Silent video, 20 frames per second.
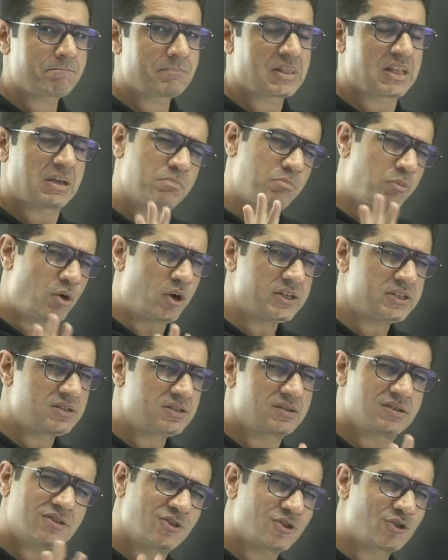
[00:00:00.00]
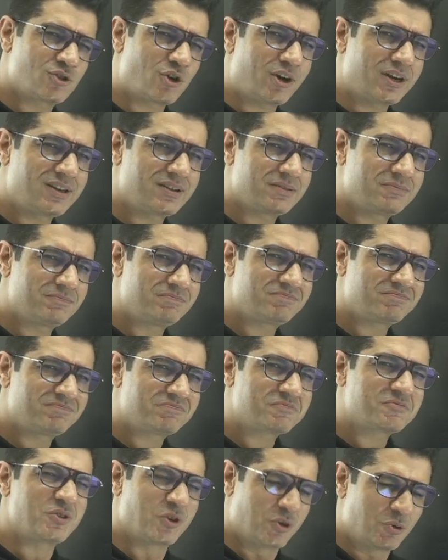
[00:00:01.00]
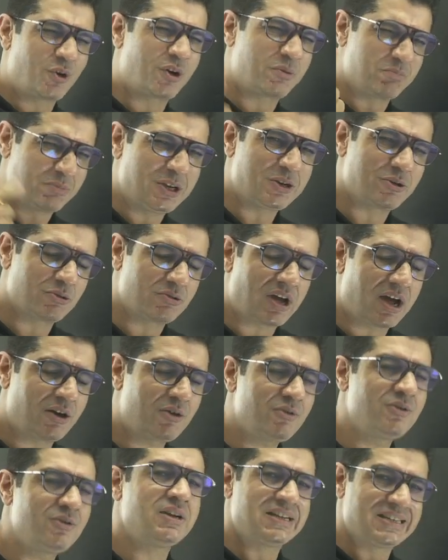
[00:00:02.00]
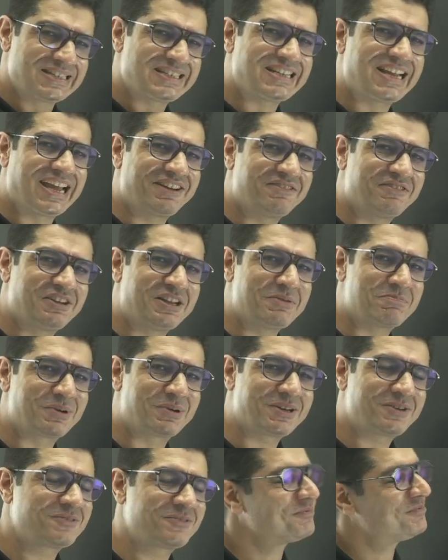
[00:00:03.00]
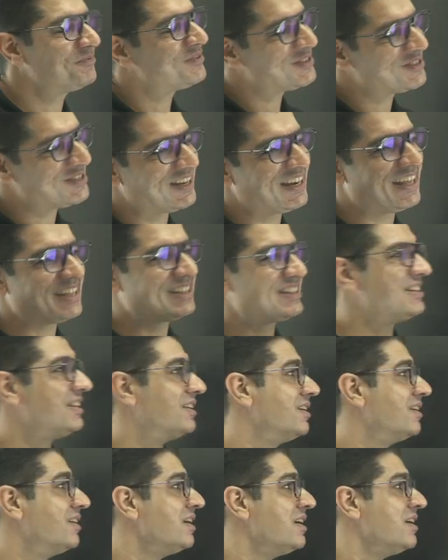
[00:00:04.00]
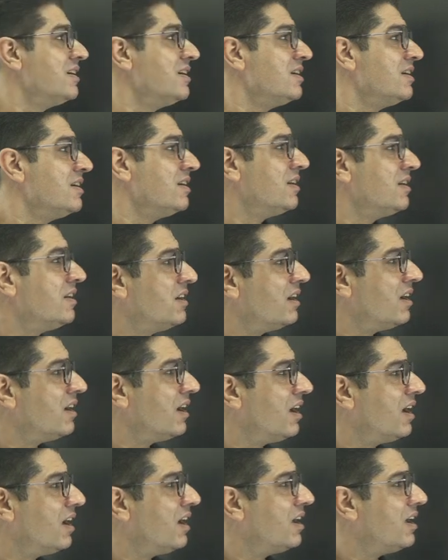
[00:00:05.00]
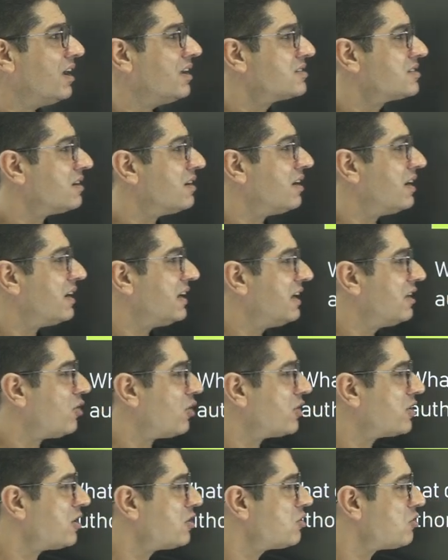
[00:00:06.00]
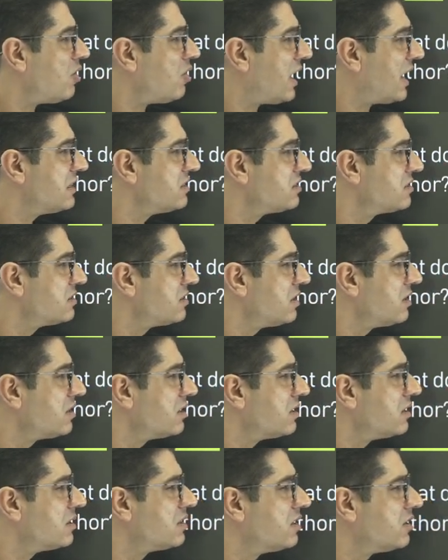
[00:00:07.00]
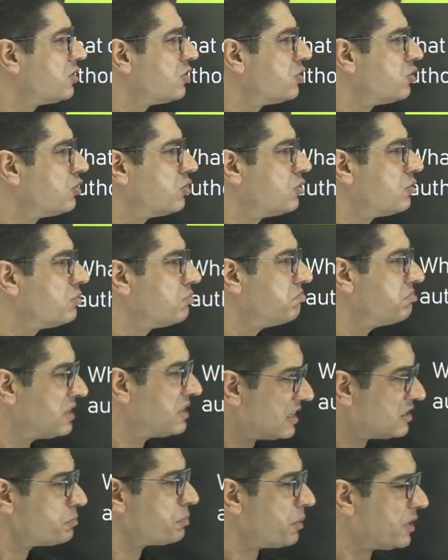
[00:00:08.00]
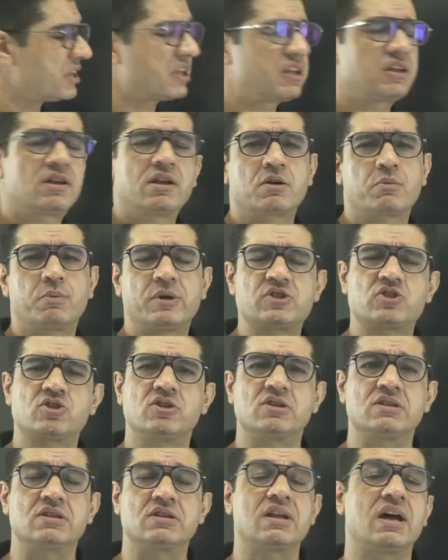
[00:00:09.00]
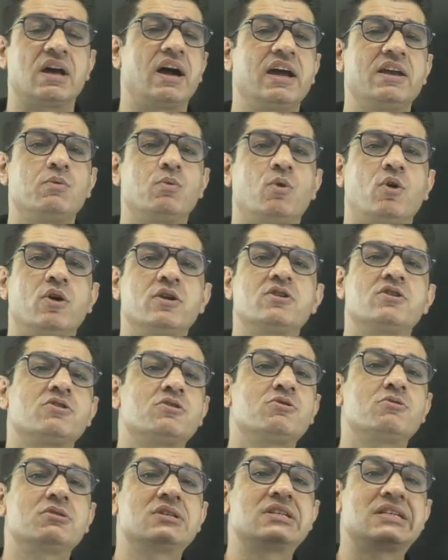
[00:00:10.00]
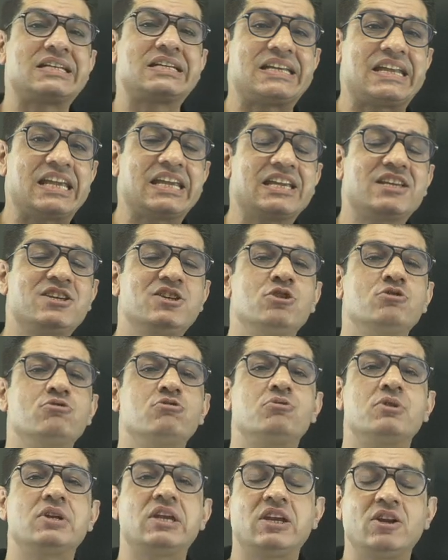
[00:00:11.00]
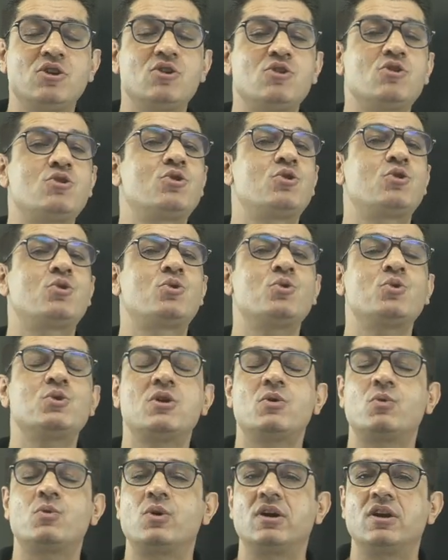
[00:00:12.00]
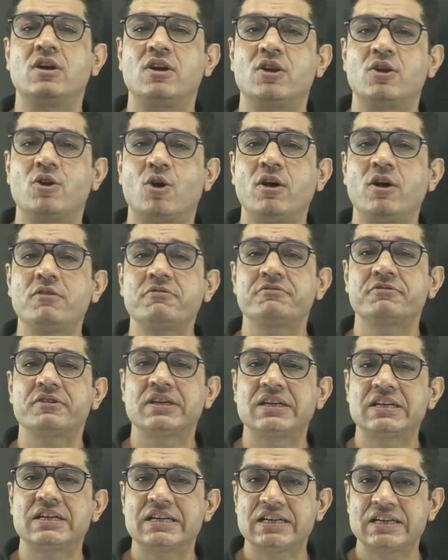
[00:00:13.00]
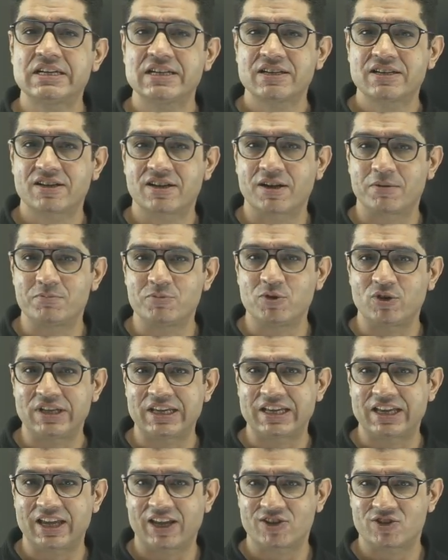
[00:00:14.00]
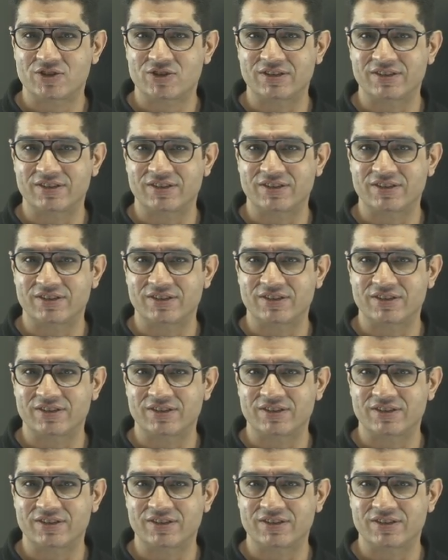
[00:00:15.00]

Paused, thought. You want me to now dive deeper? So let's see. So in order to answer this particular question, I want to take you into the world of communication.